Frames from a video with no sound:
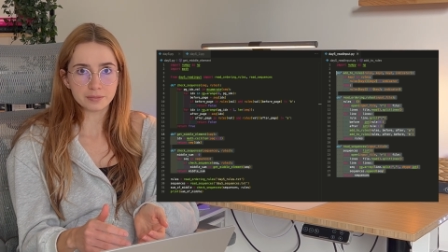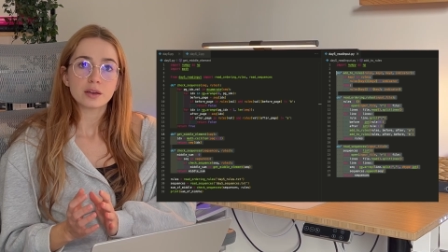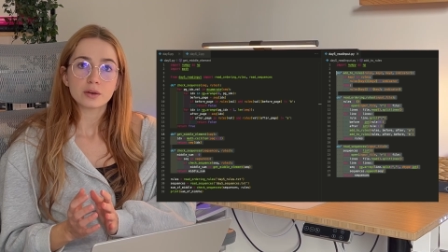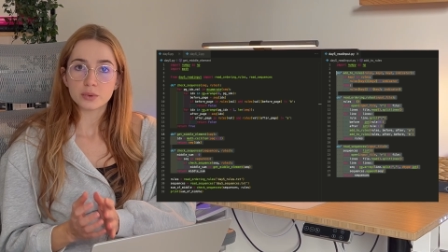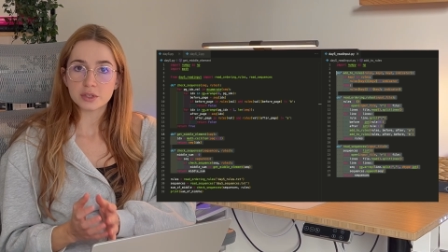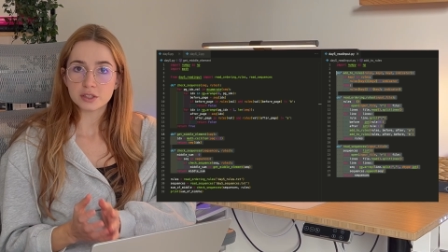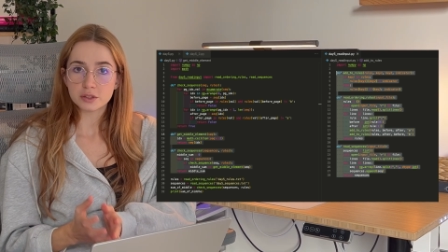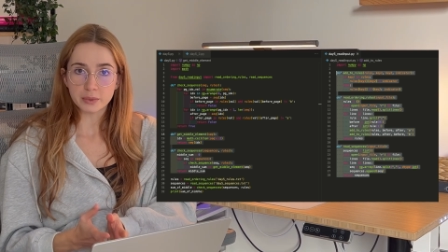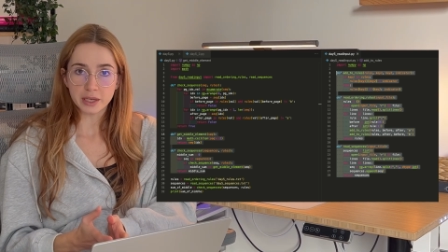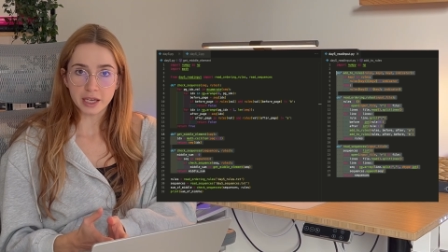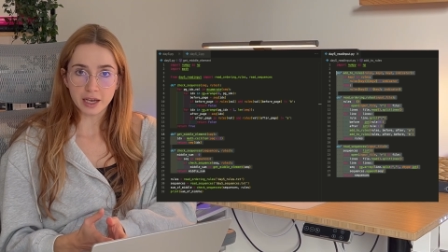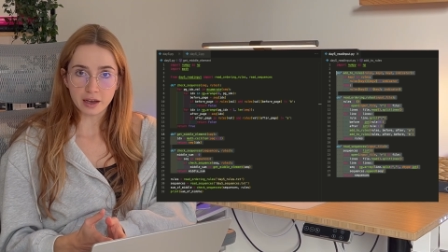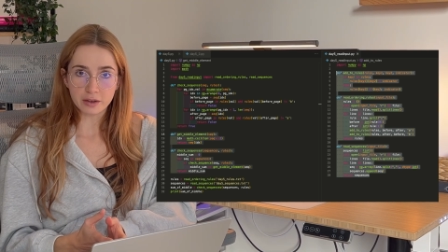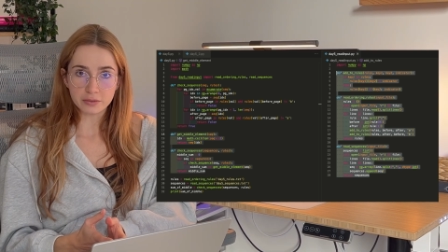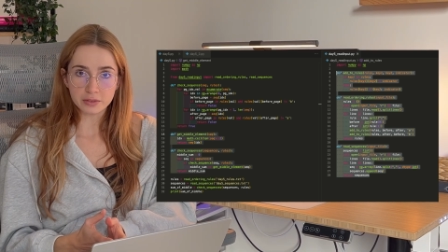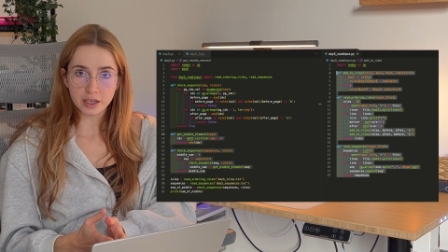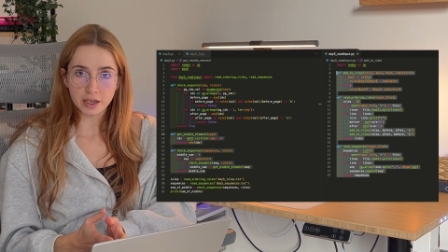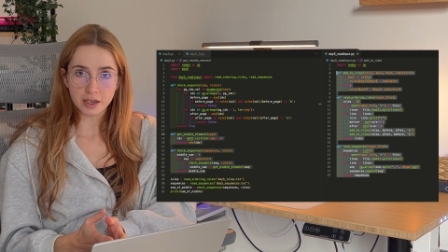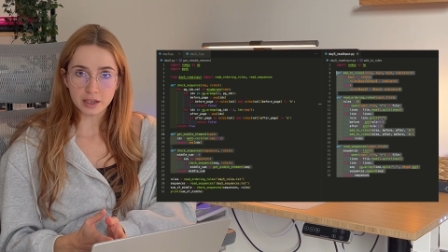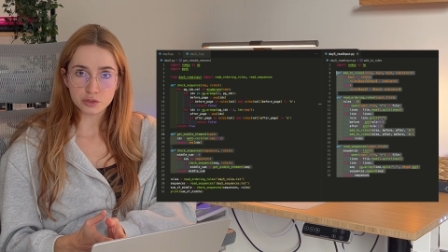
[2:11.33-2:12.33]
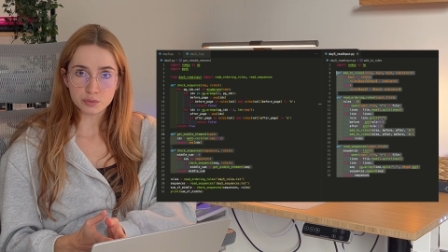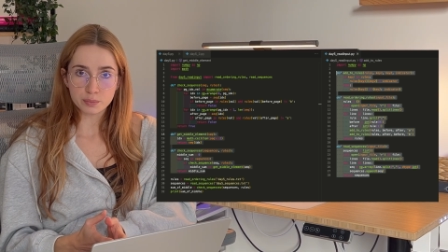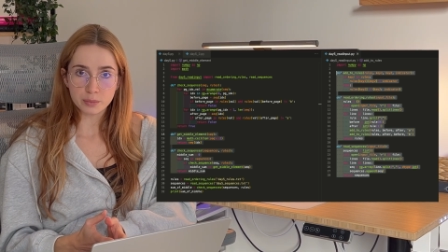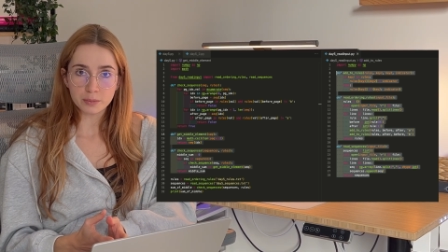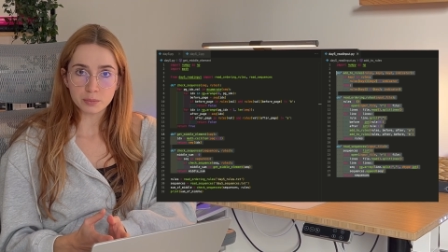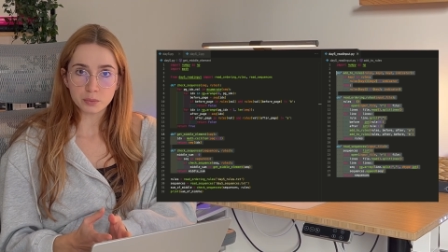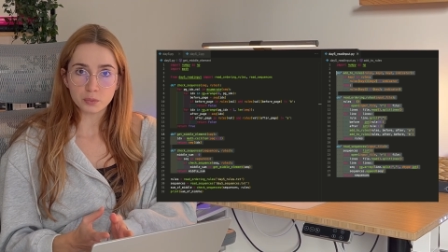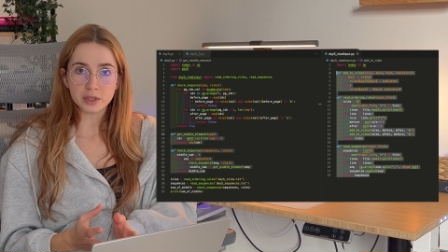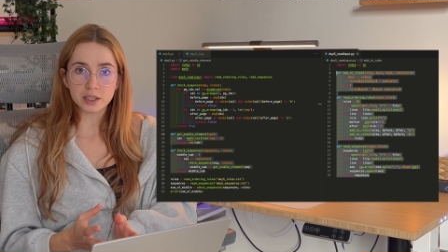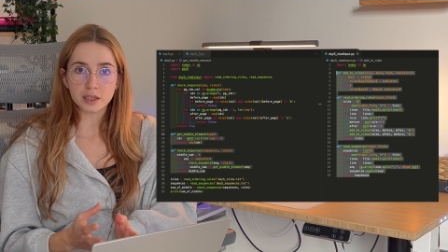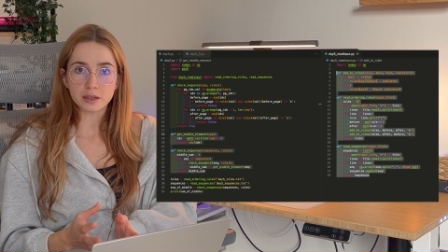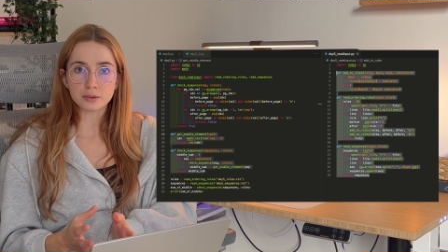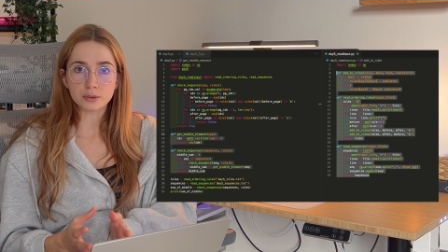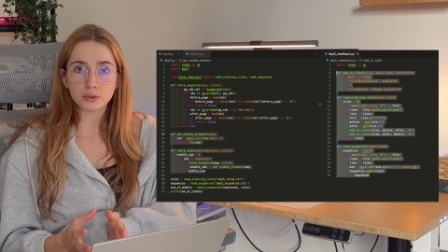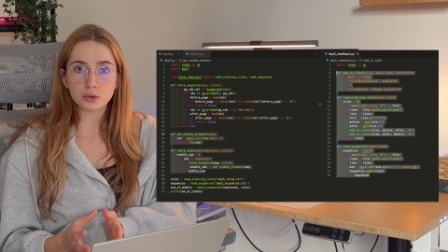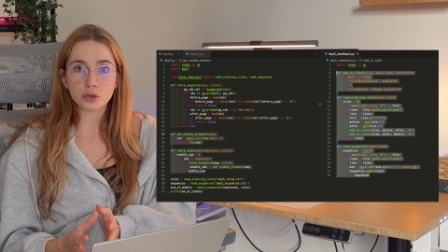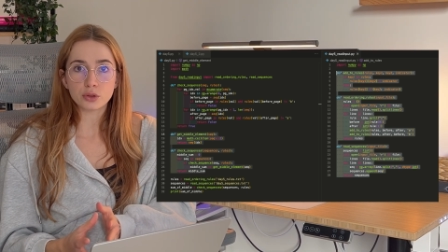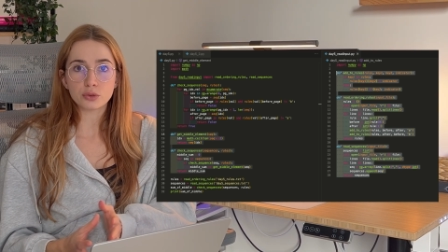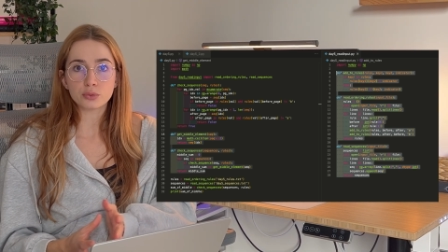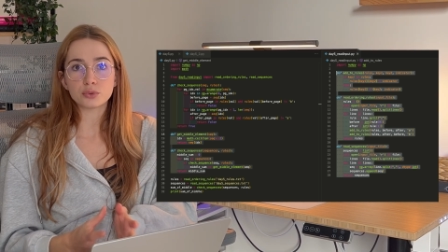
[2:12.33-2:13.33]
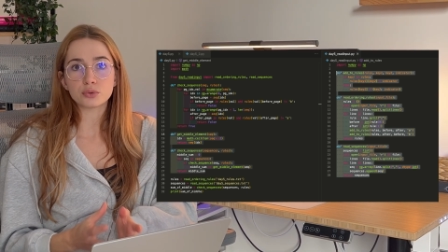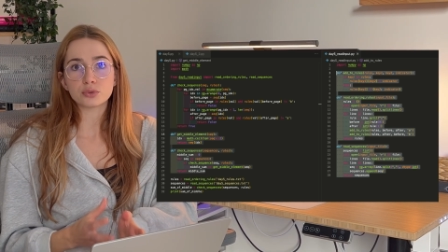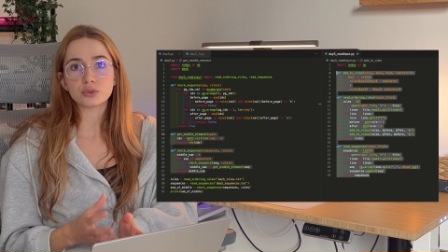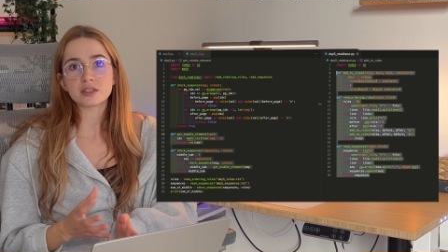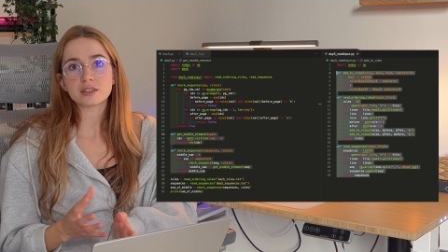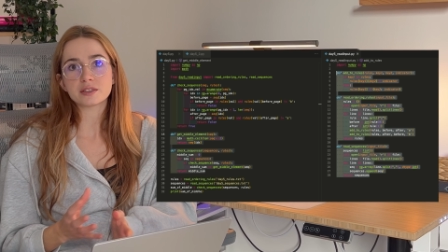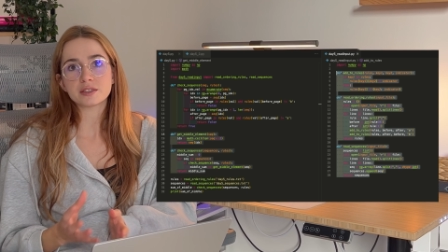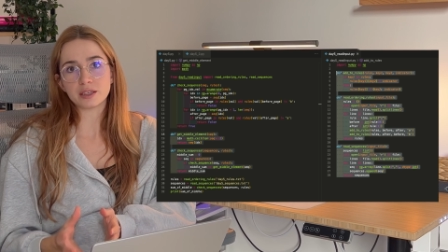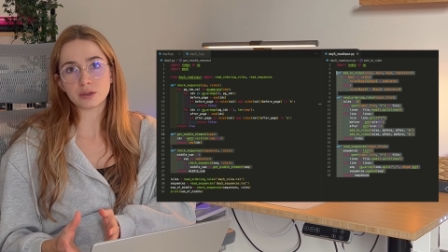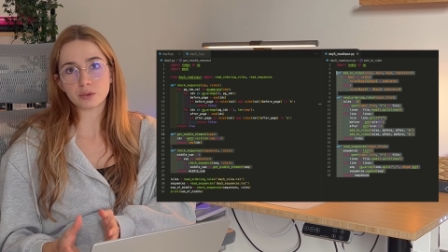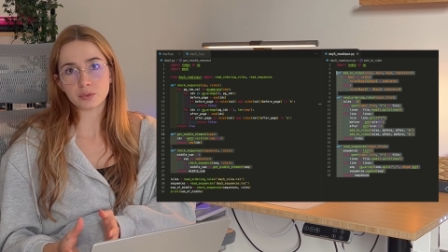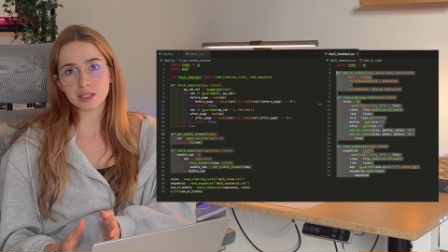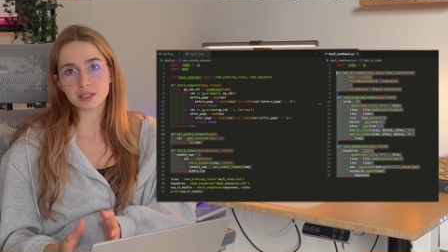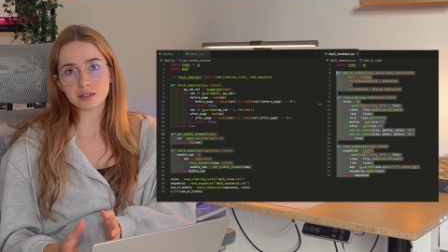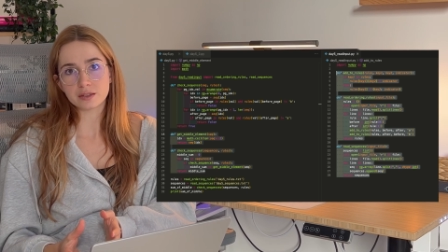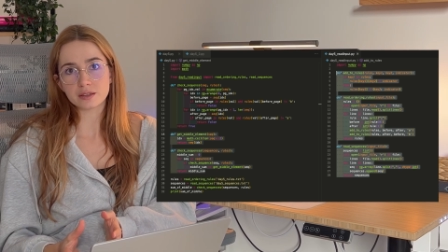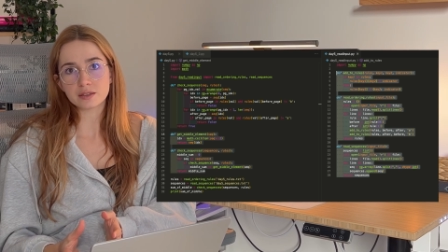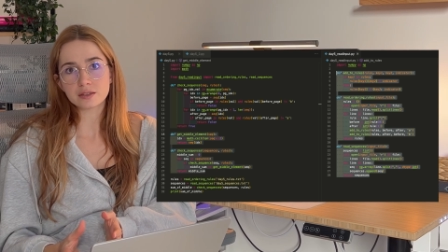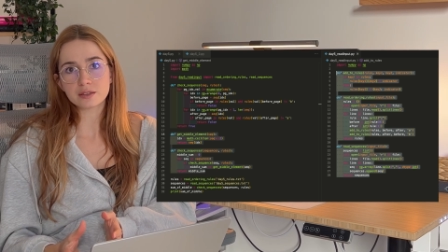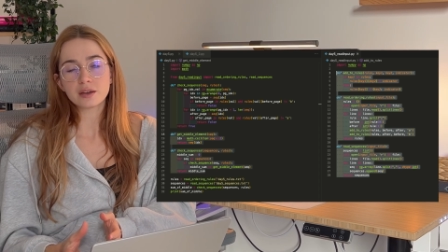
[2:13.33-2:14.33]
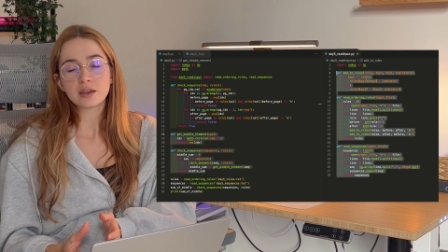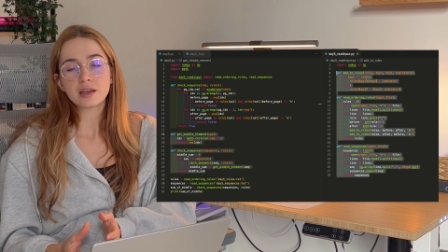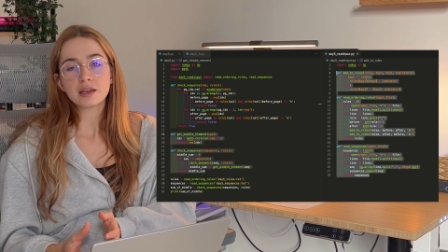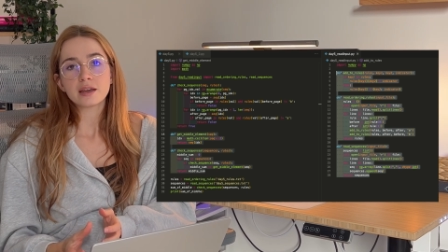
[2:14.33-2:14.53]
Once we have the hash map, we then look through the sequences